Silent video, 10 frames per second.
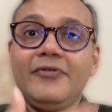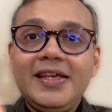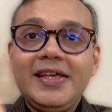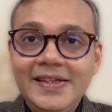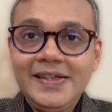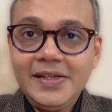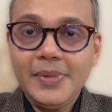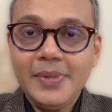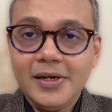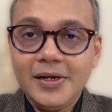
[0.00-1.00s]
facing
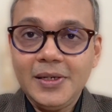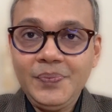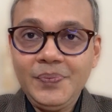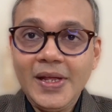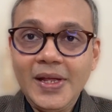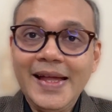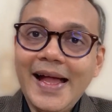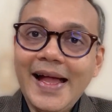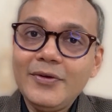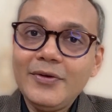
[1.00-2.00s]
the mirror,
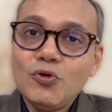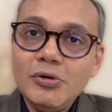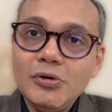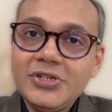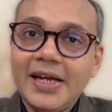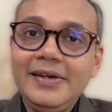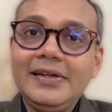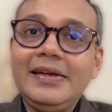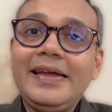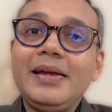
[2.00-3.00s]
and go
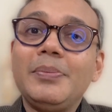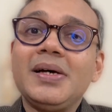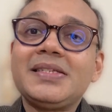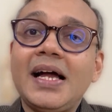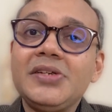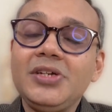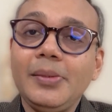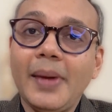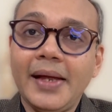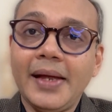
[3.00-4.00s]
gentle in a
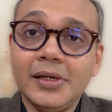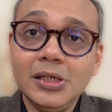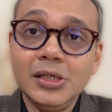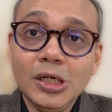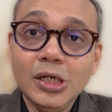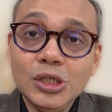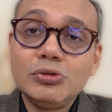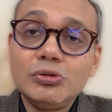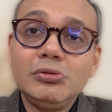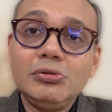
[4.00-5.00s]
massaging manner.
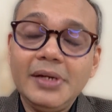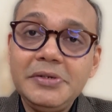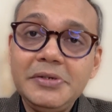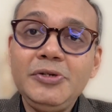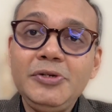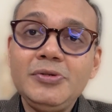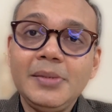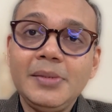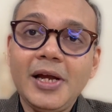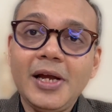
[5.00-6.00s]
So to
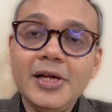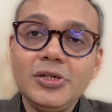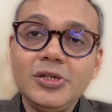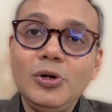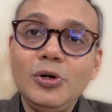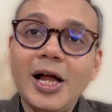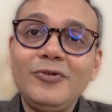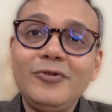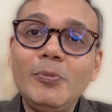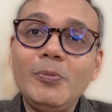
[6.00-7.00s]
introduce the brush, you
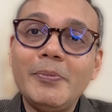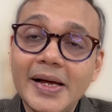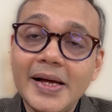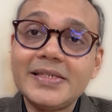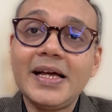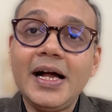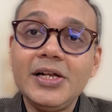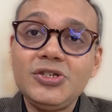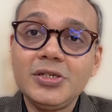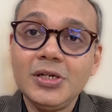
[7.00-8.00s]
have to
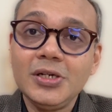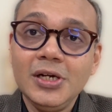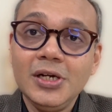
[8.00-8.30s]
massage